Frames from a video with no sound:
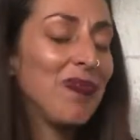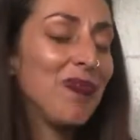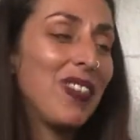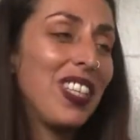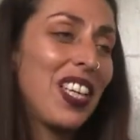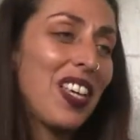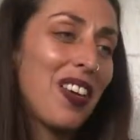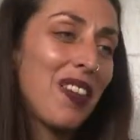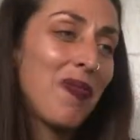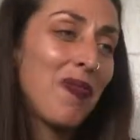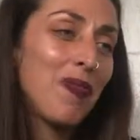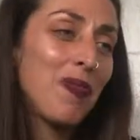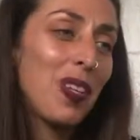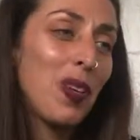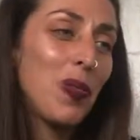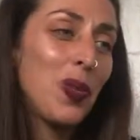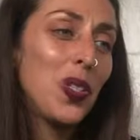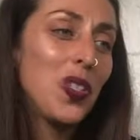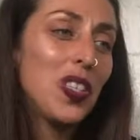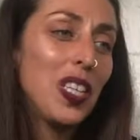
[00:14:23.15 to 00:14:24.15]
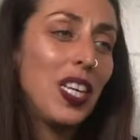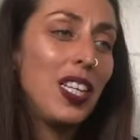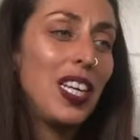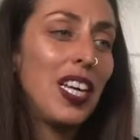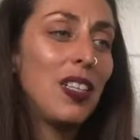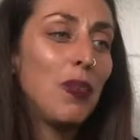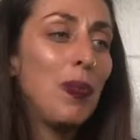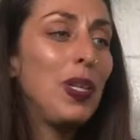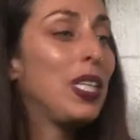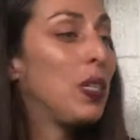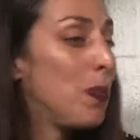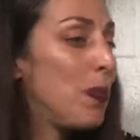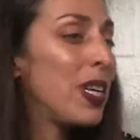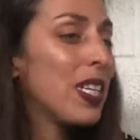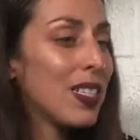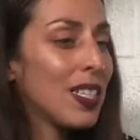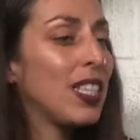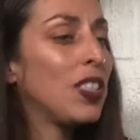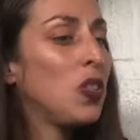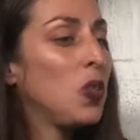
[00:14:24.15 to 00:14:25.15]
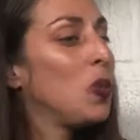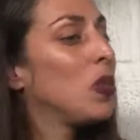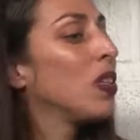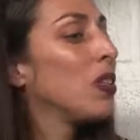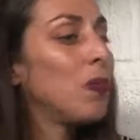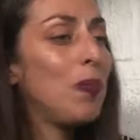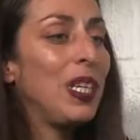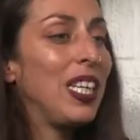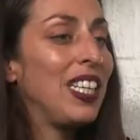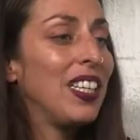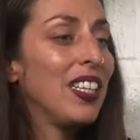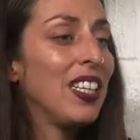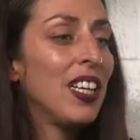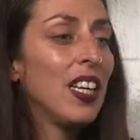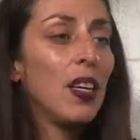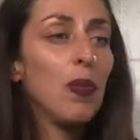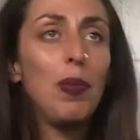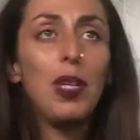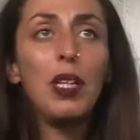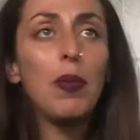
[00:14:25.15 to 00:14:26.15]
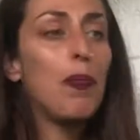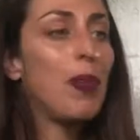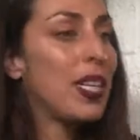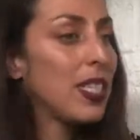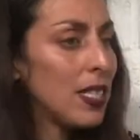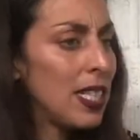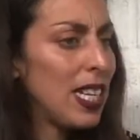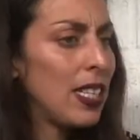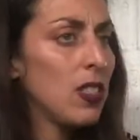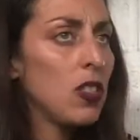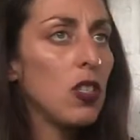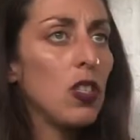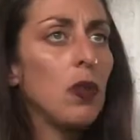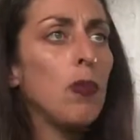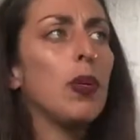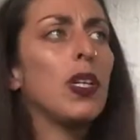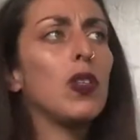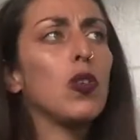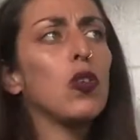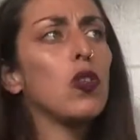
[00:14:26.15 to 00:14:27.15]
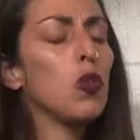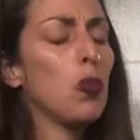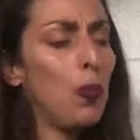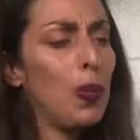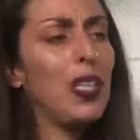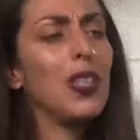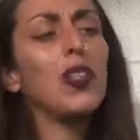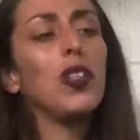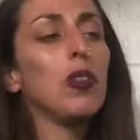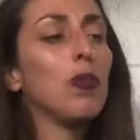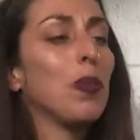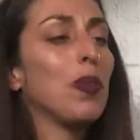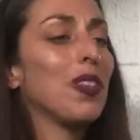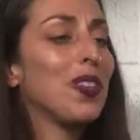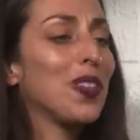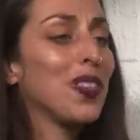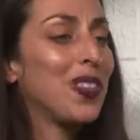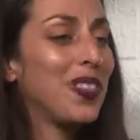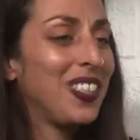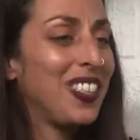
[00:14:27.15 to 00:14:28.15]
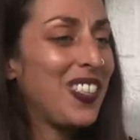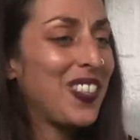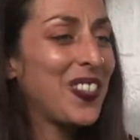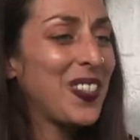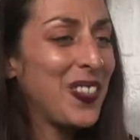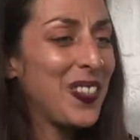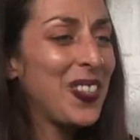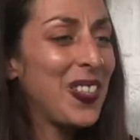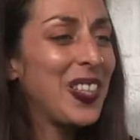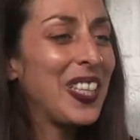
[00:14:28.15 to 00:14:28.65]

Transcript: Yeah, I would say that. Be the best that you can be. Be the best dancer, but also be a good person, you know?